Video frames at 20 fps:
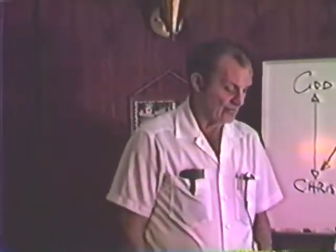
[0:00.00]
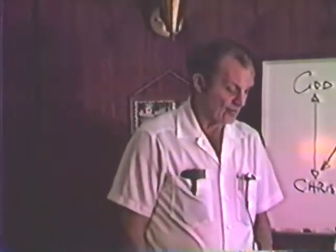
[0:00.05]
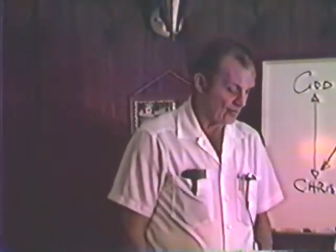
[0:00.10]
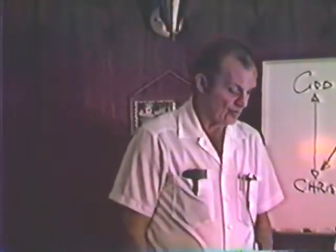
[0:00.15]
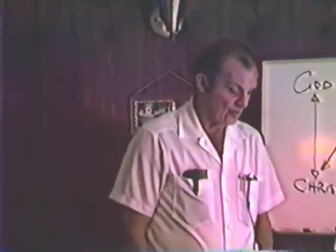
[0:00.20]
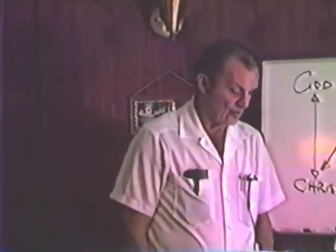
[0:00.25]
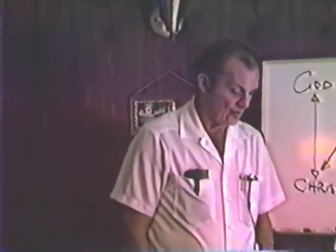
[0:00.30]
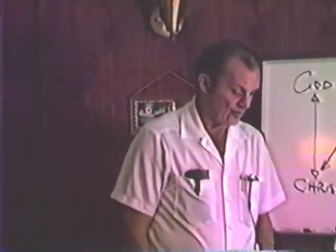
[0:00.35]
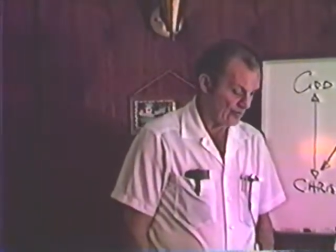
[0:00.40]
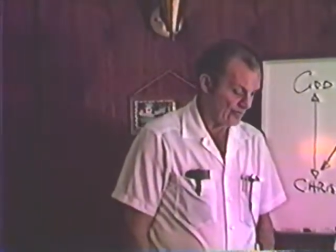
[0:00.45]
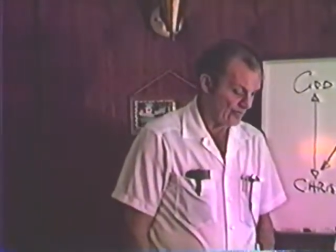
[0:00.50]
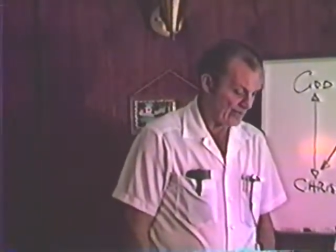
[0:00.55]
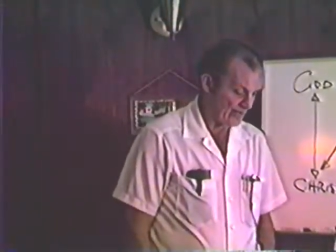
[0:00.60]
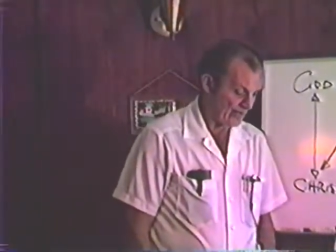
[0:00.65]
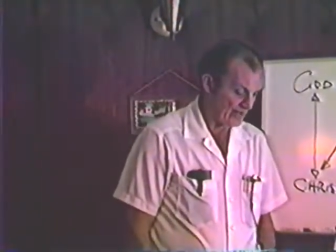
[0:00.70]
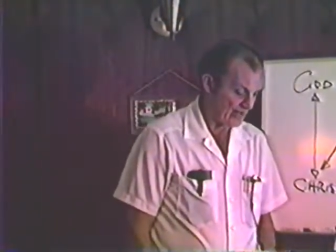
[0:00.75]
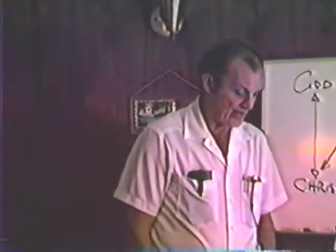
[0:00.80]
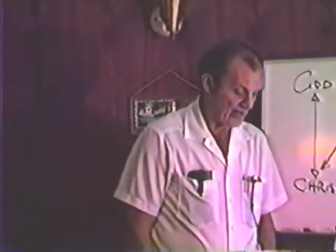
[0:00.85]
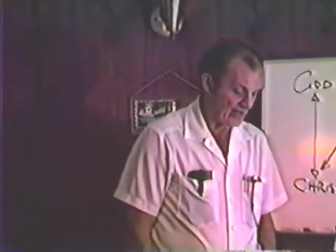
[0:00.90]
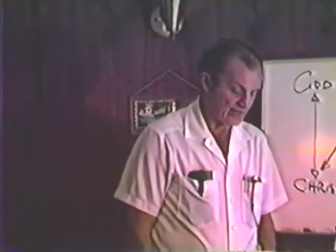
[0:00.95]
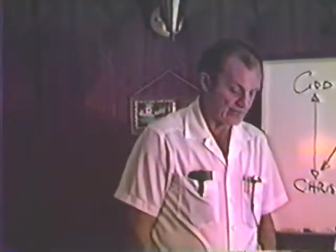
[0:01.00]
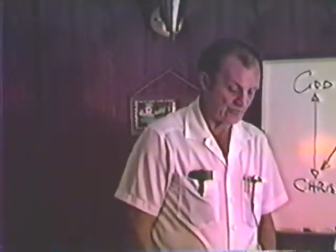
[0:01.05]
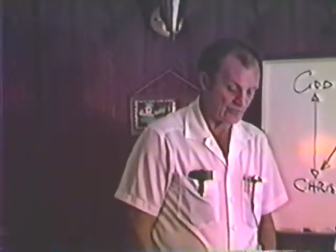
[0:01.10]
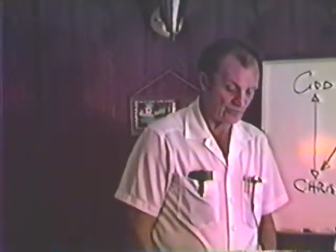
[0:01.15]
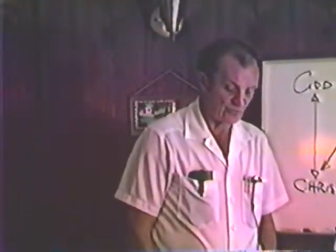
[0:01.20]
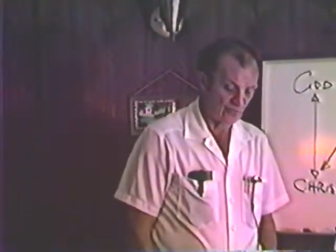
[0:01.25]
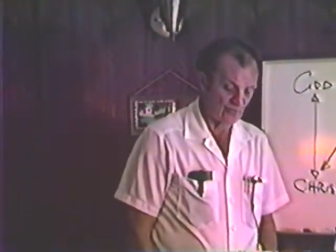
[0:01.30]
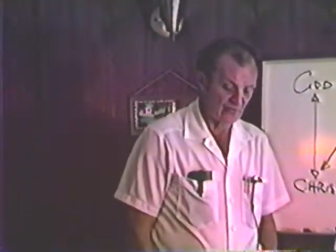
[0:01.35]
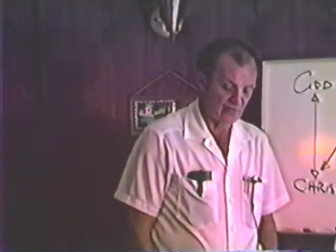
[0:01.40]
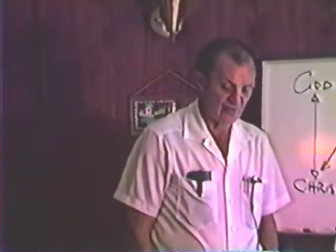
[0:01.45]
with all thy heart and
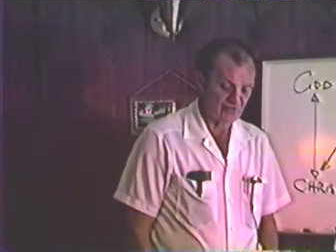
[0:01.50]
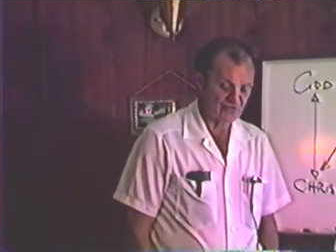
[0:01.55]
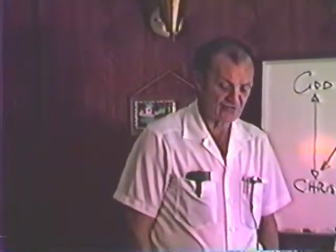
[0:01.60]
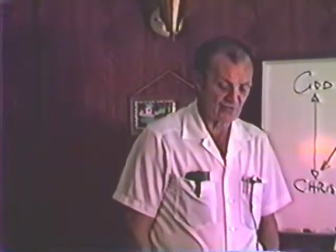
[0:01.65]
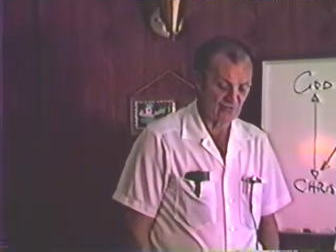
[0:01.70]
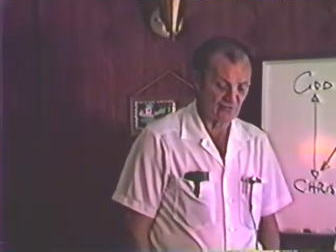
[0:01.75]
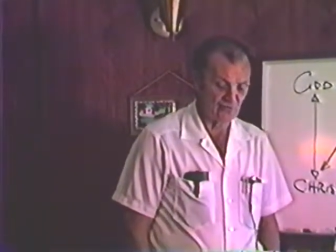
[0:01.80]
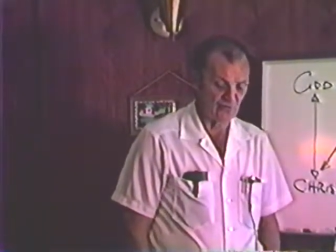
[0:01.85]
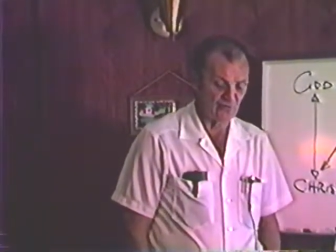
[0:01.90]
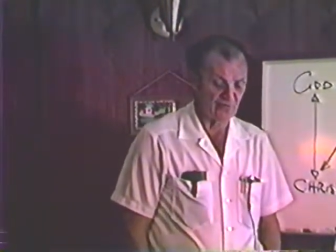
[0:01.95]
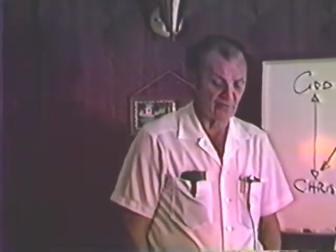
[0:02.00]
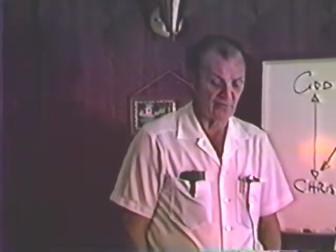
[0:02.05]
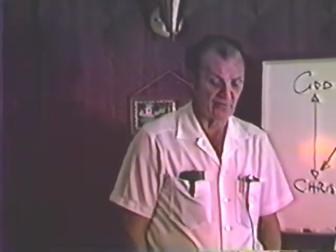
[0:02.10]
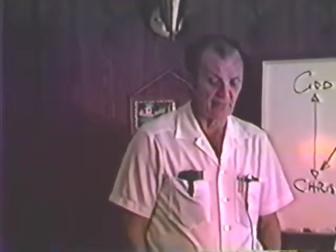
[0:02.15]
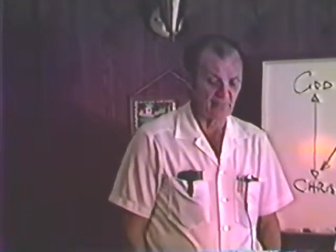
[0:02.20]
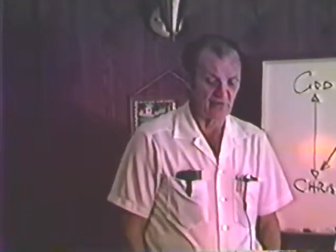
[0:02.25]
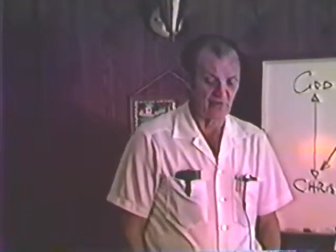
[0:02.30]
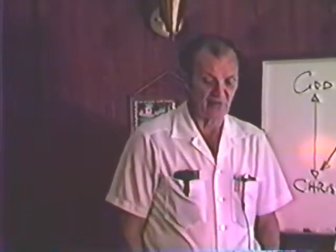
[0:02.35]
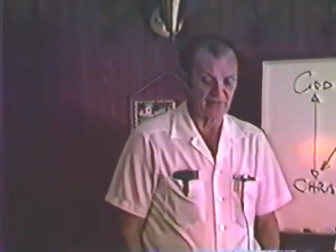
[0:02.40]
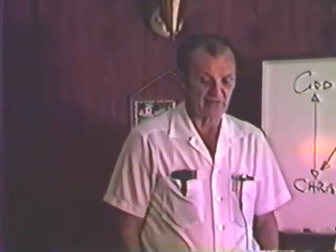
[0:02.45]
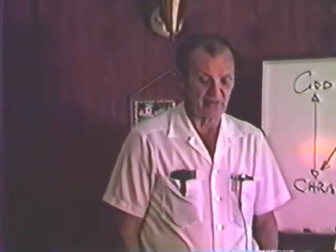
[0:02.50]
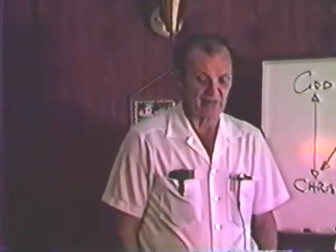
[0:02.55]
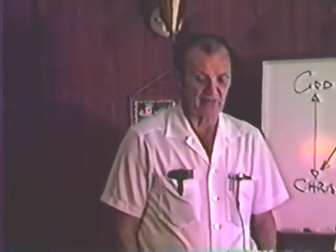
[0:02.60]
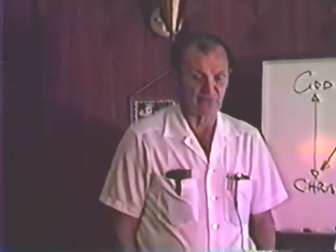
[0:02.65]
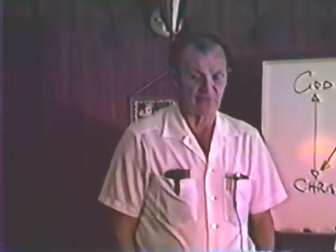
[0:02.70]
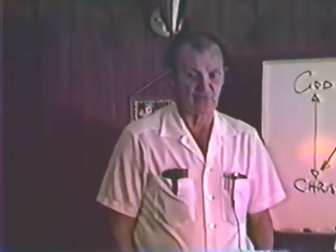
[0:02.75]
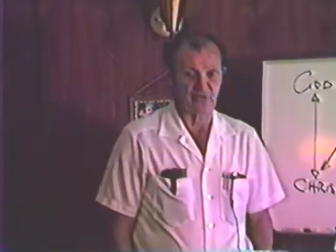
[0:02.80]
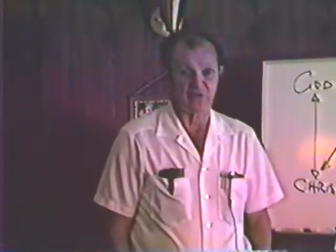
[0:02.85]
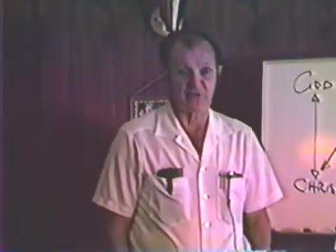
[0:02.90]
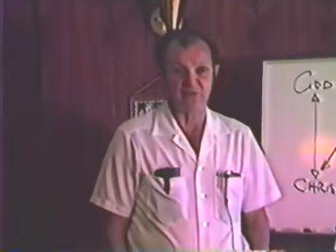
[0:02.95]
with all thy soul and all thy might
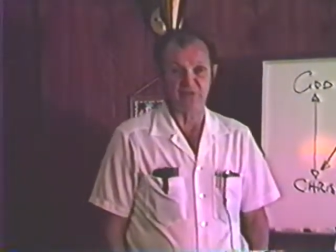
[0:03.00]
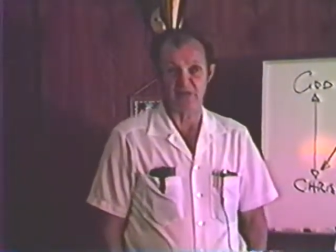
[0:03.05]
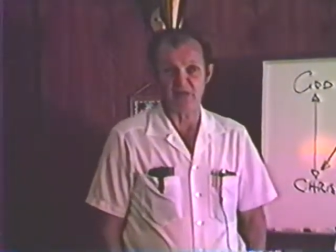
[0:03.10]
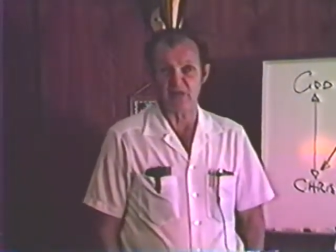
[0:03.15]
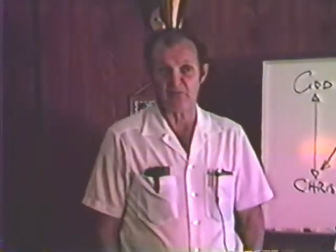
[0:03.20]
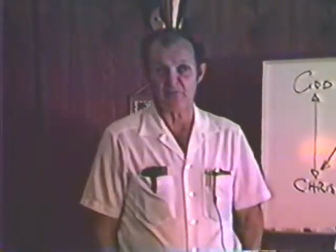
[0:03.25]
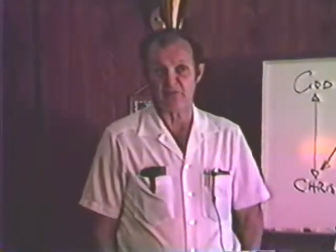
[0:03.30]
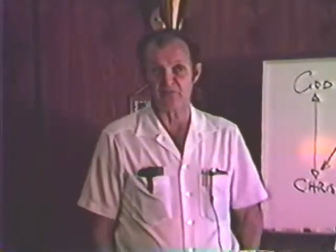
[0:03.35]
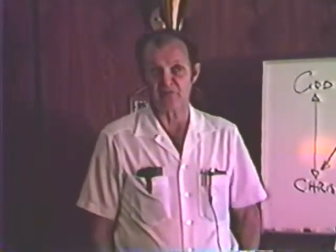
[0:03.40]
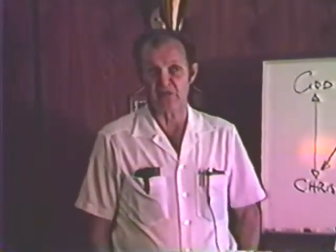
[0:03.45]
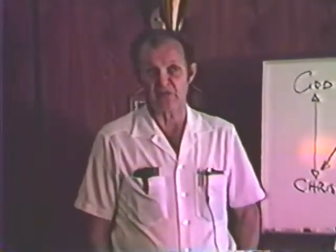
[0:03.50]
and thy neighbour